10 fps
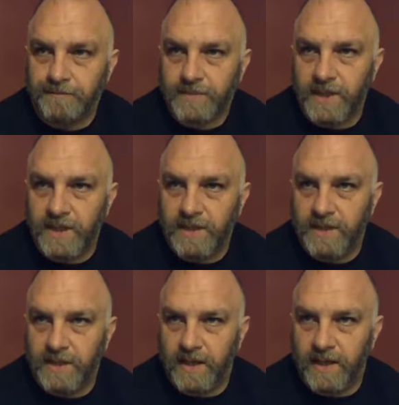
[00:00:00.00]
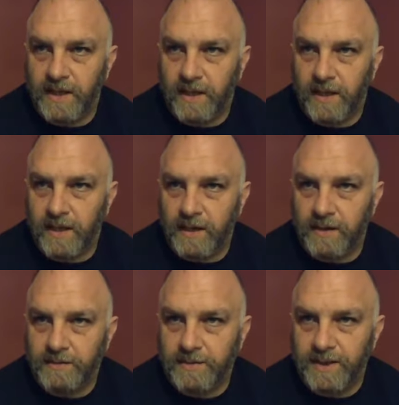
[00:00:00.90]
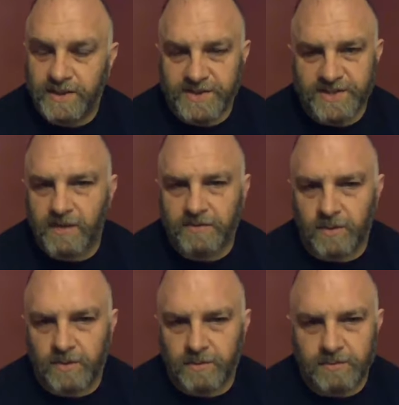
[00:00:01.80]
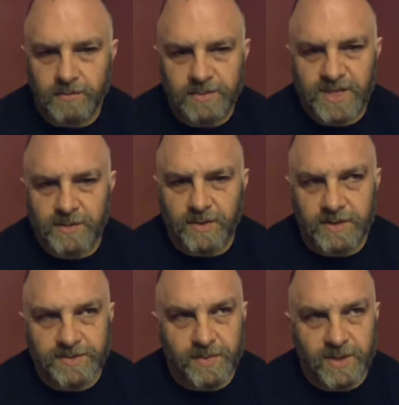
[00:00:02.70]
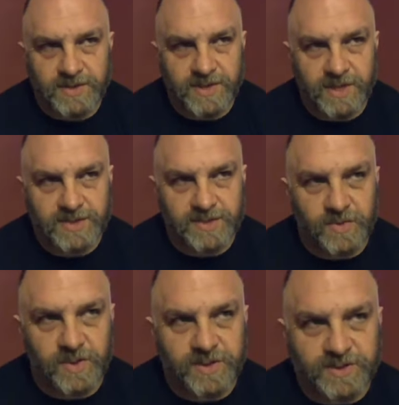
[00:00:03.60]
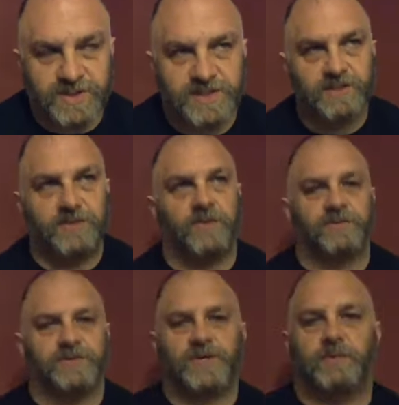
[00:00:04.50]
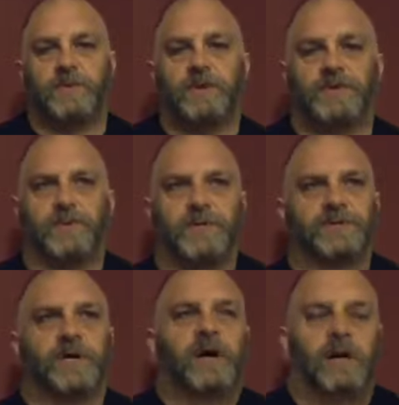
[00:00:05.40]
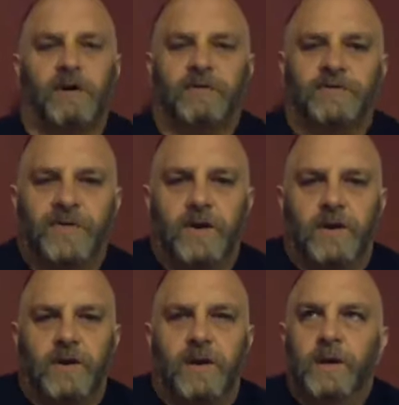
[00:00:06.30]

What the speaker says: He does several seminars and presentations. One of the things he said during one of his seminars was about fear.